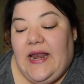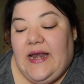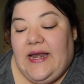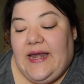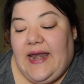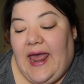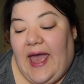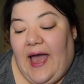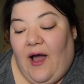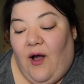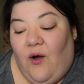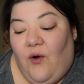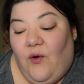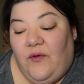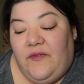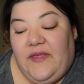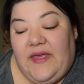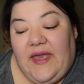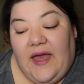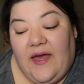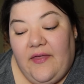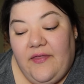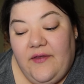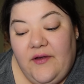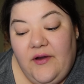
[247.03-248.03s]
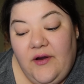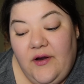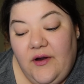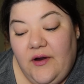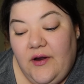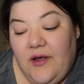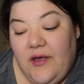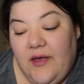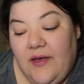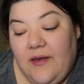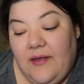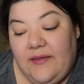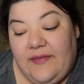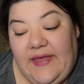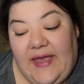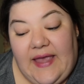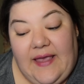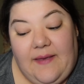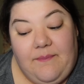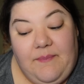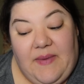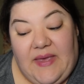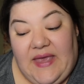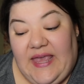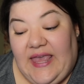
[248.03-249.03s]
Now, the other
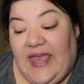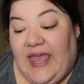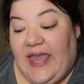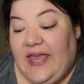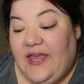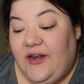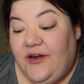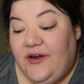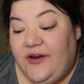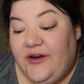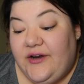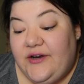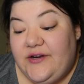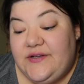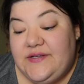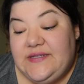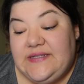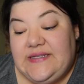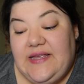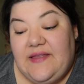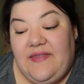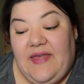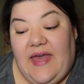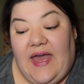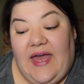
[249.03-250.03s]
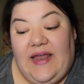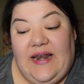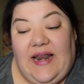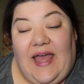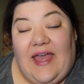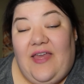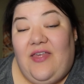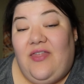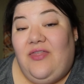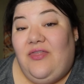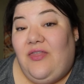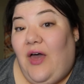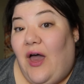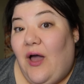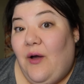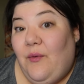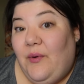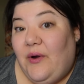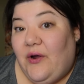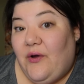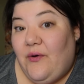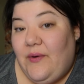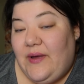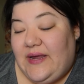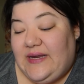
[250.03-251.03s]
like big hitters that I thought were
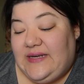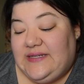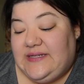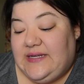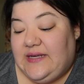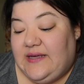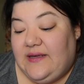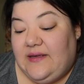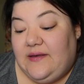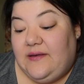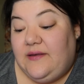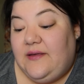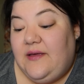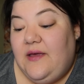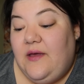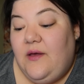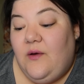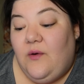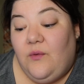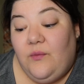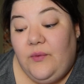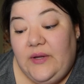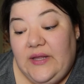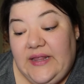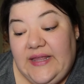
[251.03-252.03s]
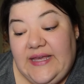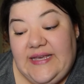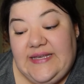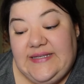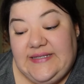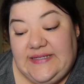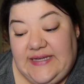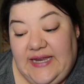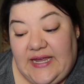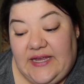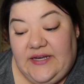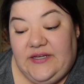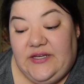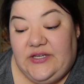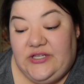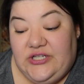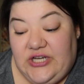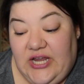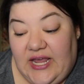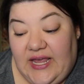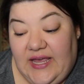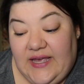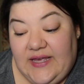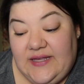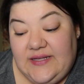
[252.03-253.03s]
going to really stand a
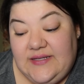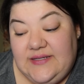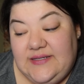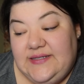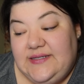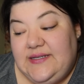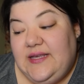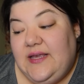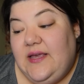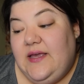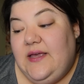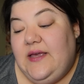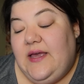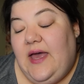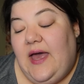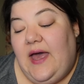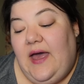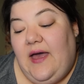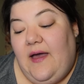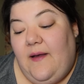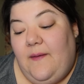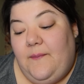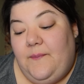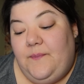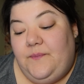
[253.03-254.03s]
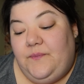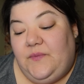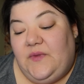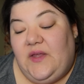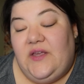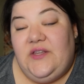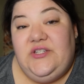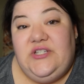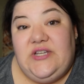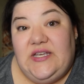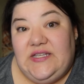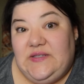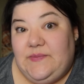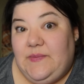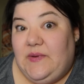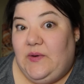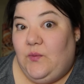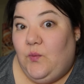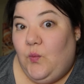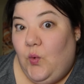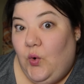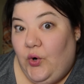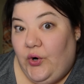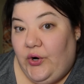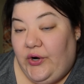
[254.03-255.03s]
chance, Jesmyn
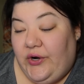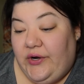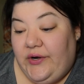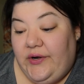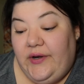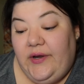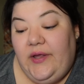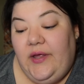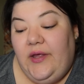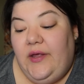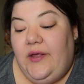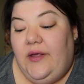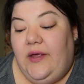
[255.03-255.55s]
Ward